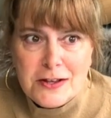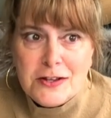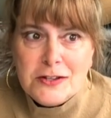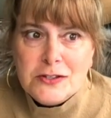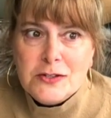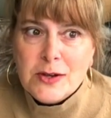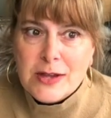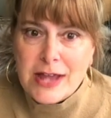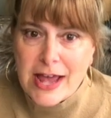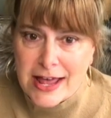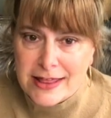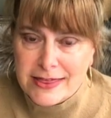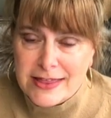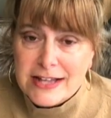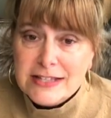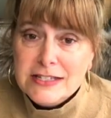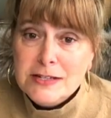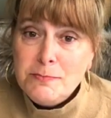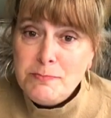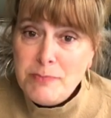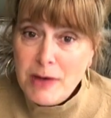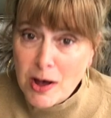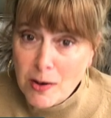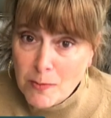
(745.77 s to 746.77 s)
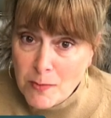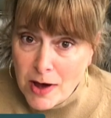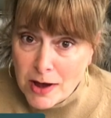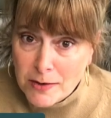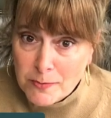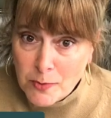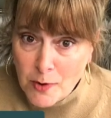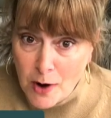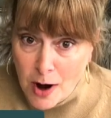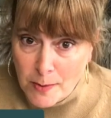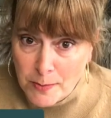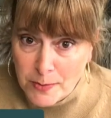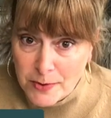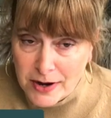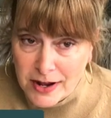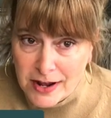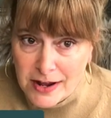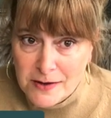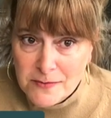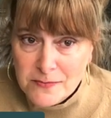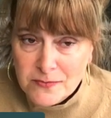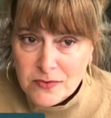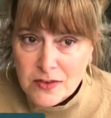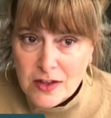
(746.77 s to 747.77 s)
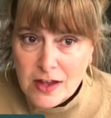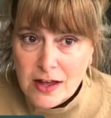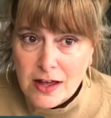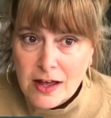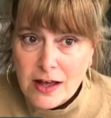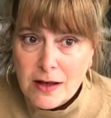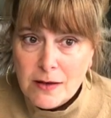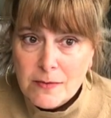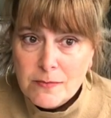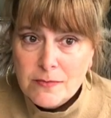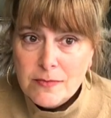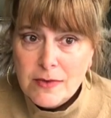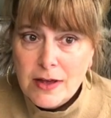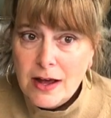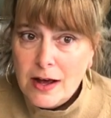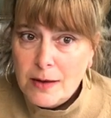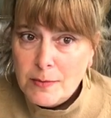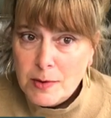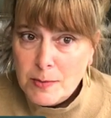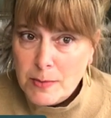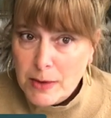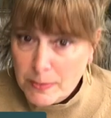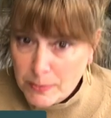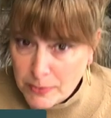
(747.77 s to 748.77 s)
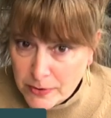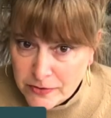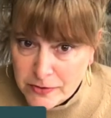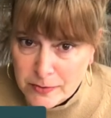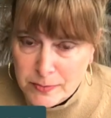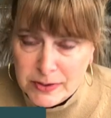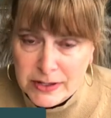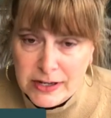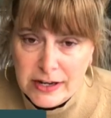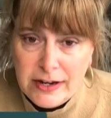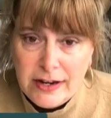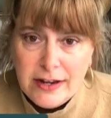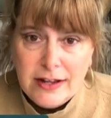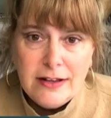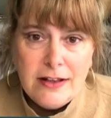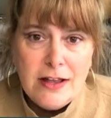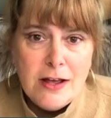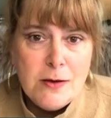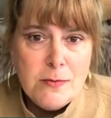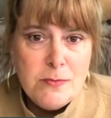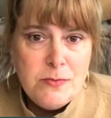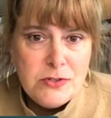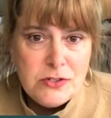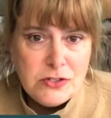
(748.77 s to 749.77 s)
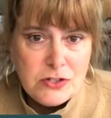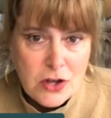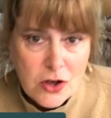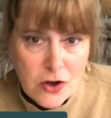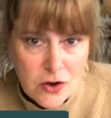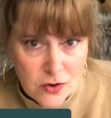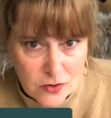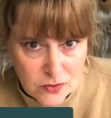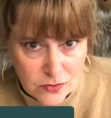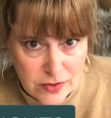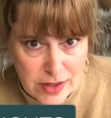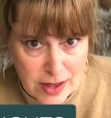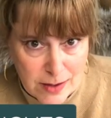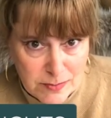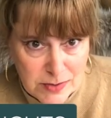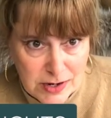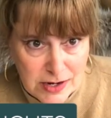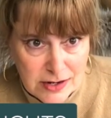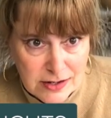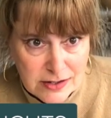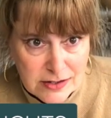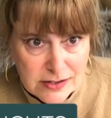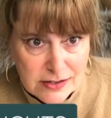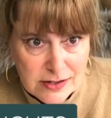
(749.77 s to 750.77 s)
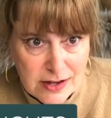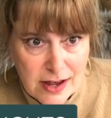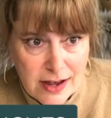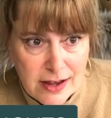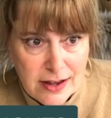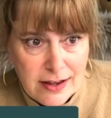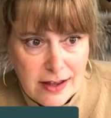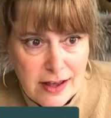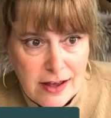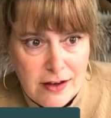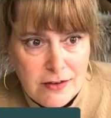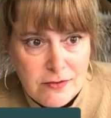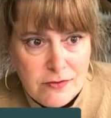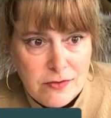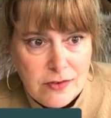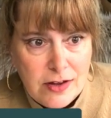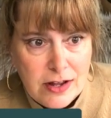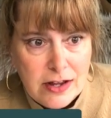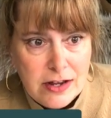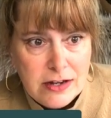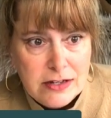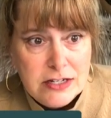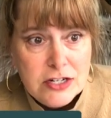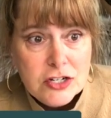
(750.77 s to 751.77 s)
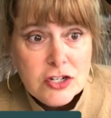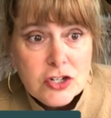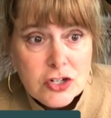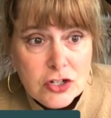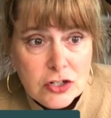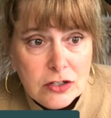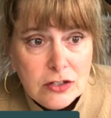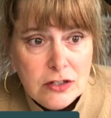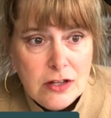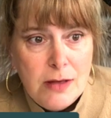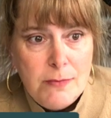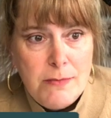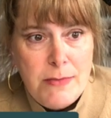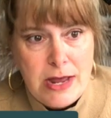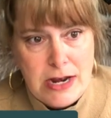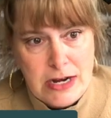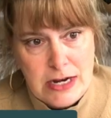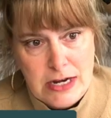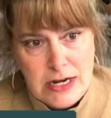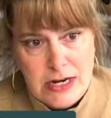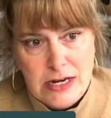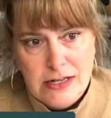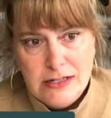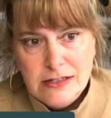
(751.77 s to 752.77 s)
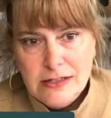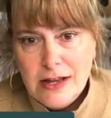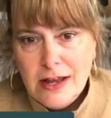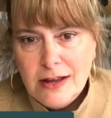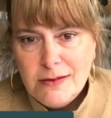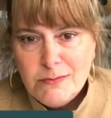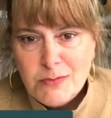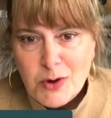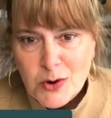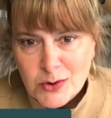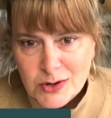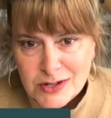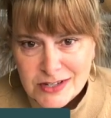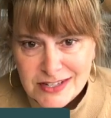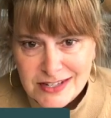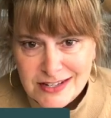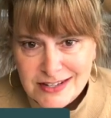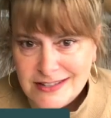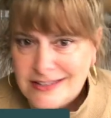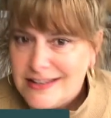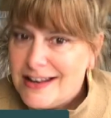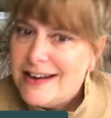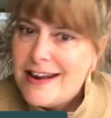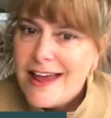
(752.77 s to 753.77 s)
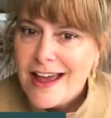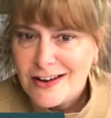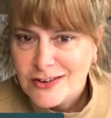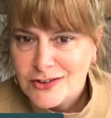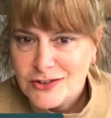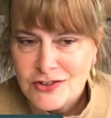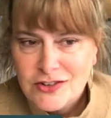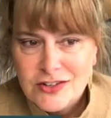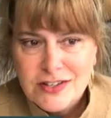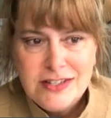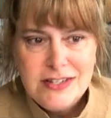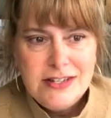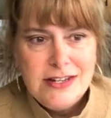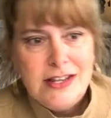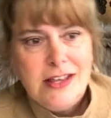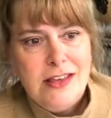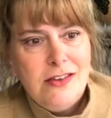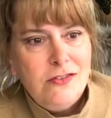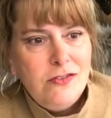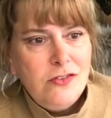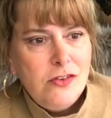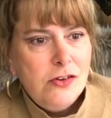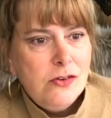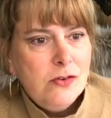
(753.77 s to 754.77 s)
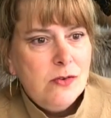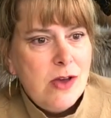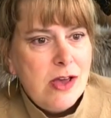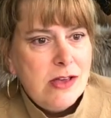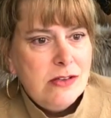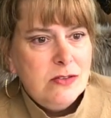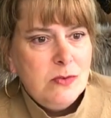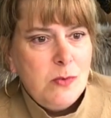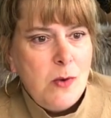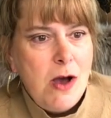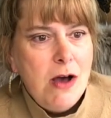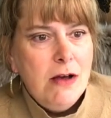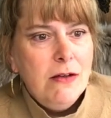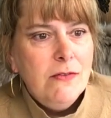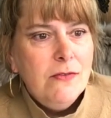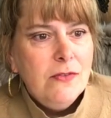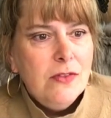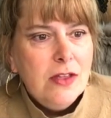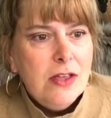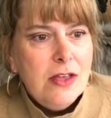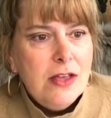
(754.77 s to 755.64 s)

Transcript: so again that's a belmond property um, i'm a member of the bellini club so that means i have additional amenities and bonuses and extras to give you as well